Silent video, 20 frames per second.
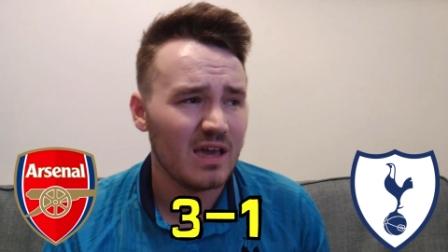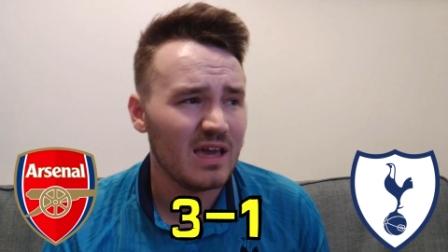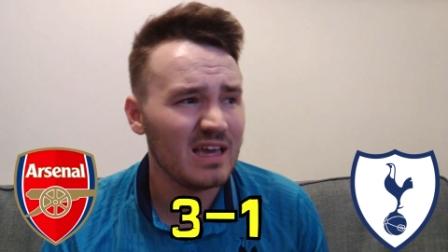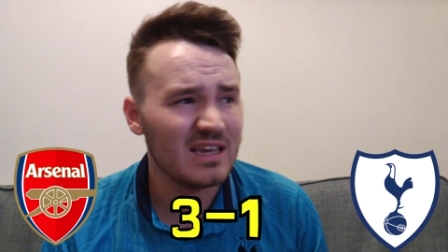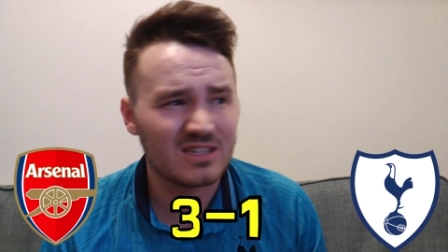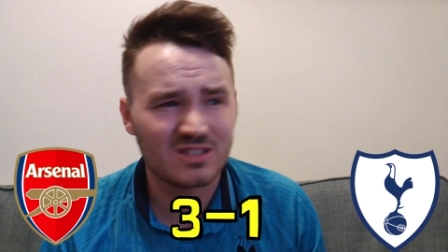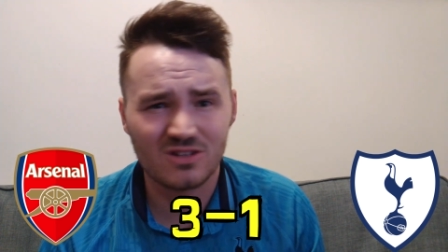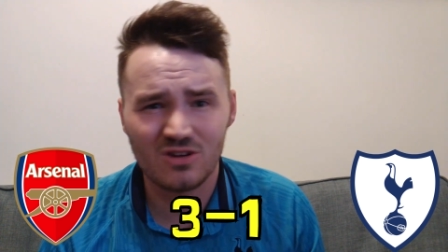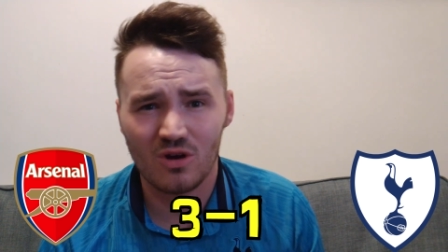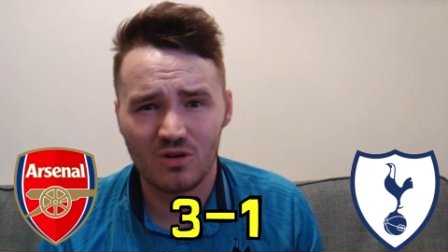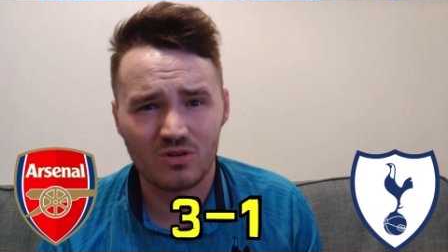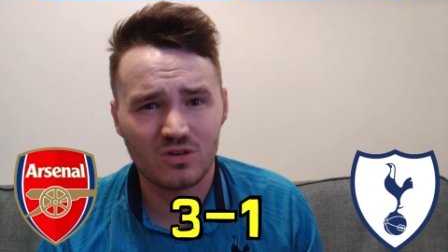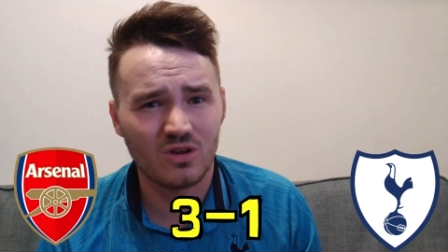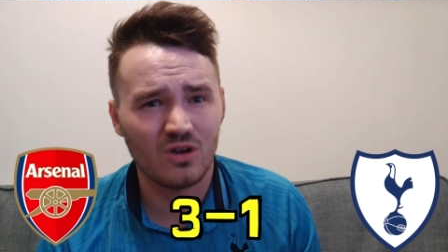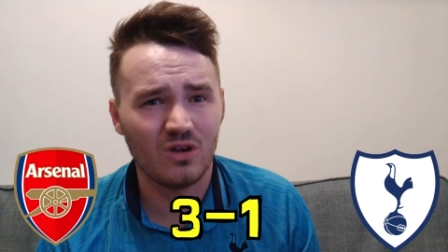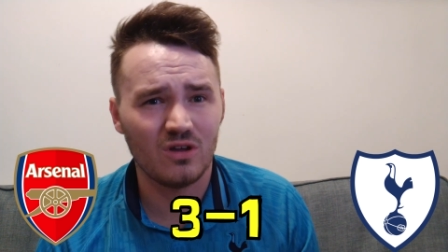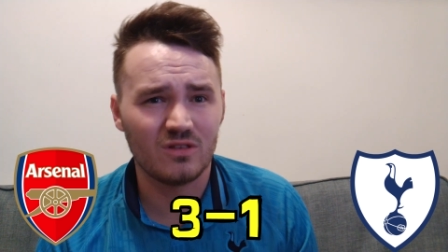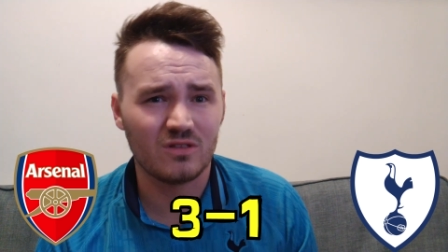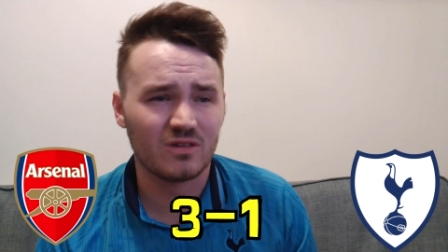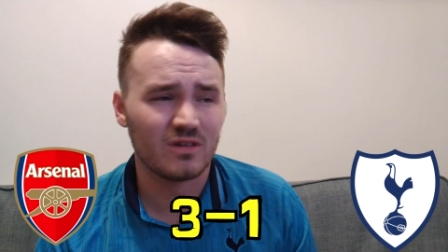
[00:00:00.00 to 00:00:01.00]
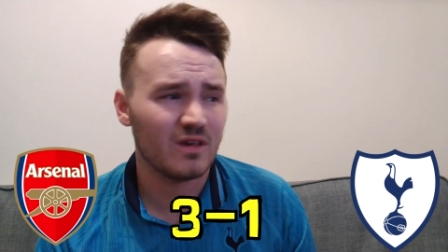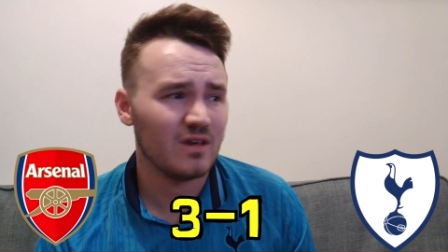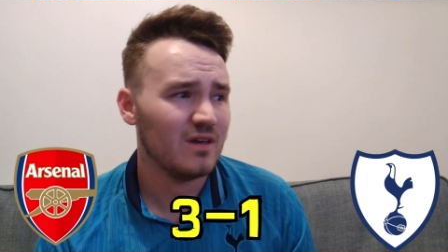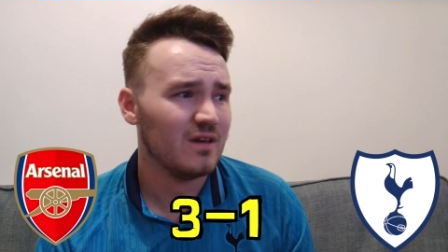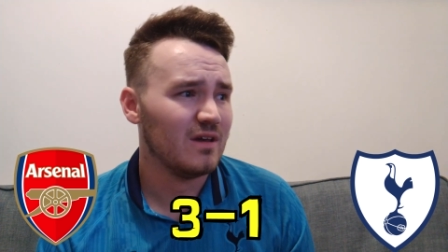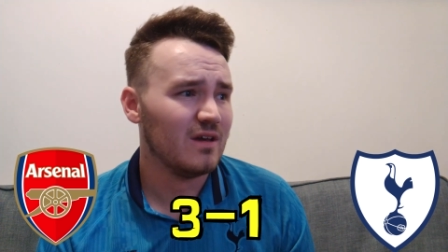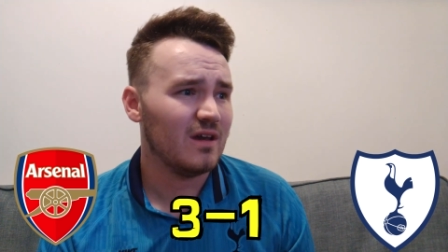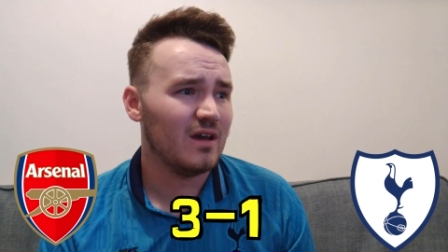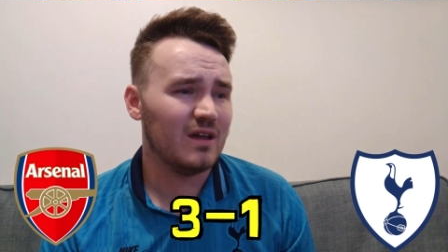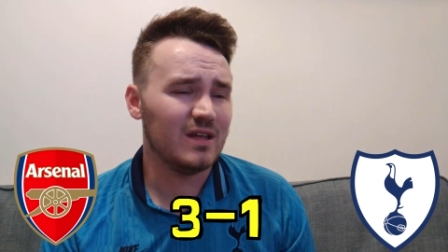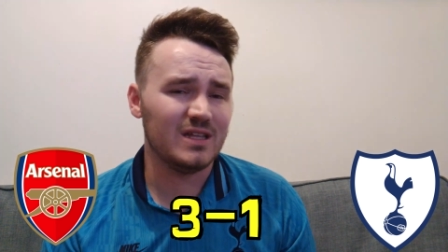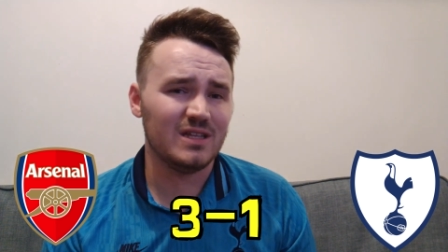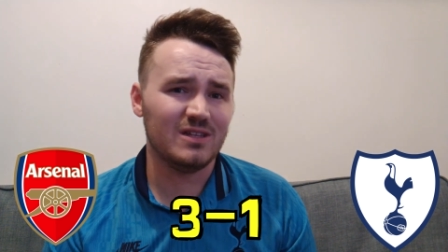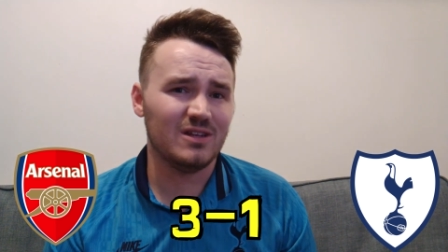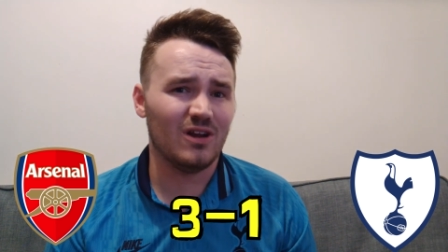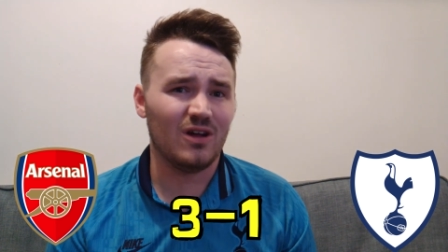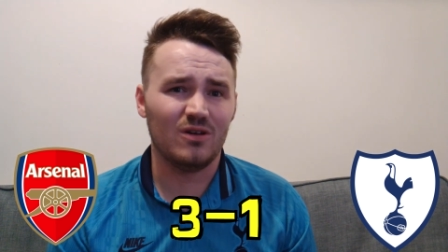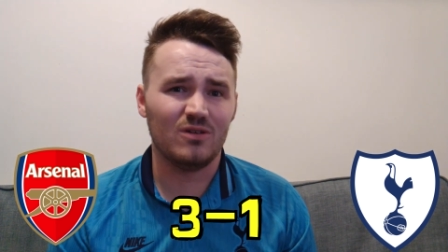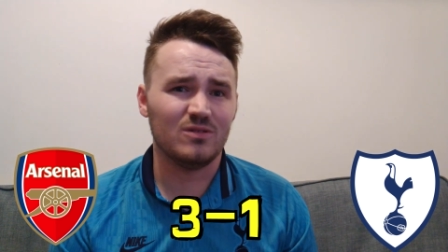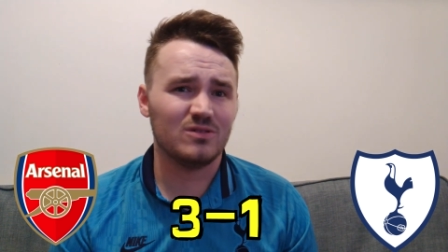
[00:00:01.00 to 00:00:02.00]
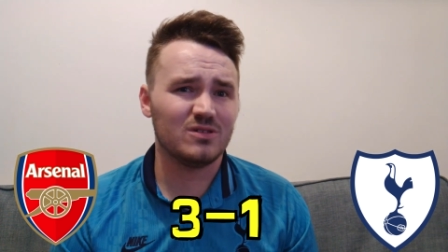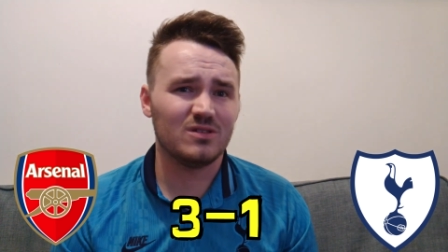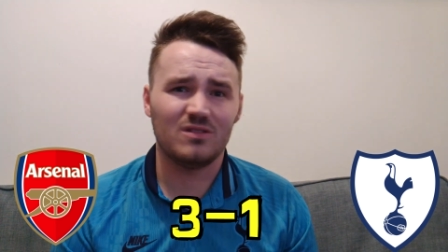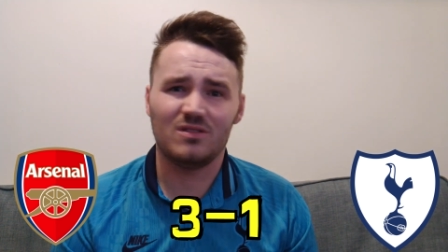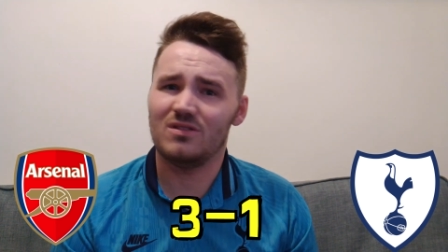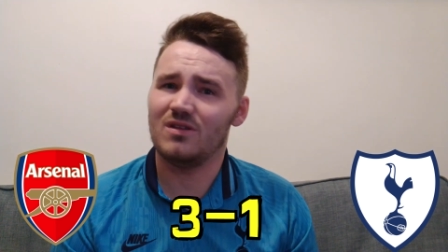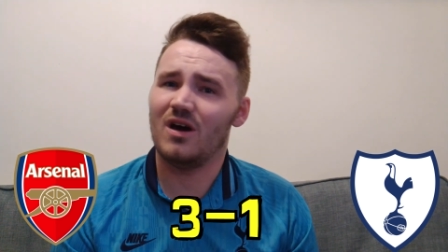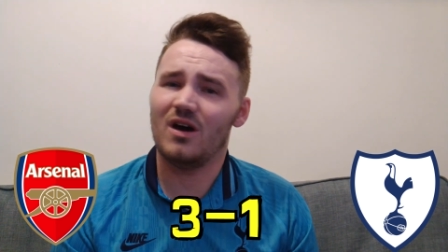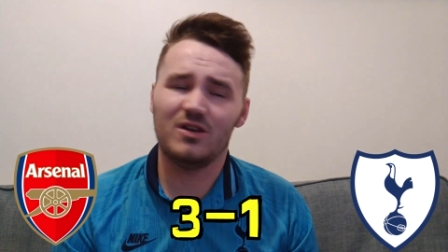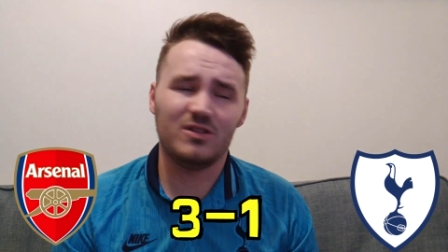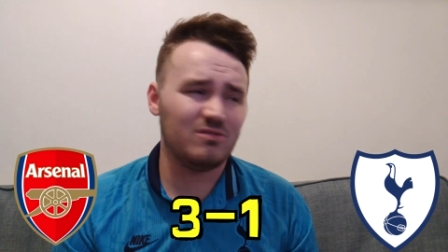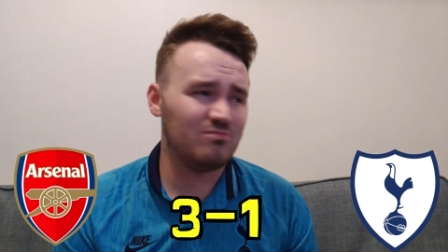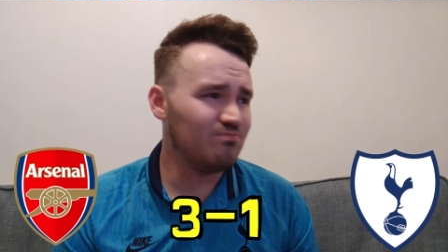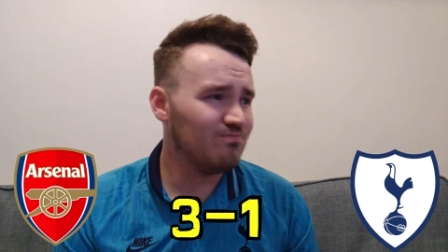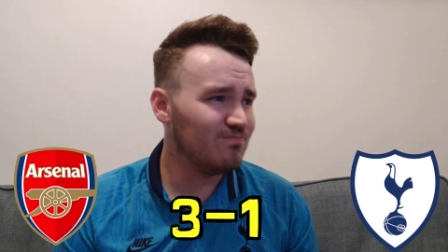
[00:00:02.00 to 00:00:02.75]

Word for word: It's not good. You know, I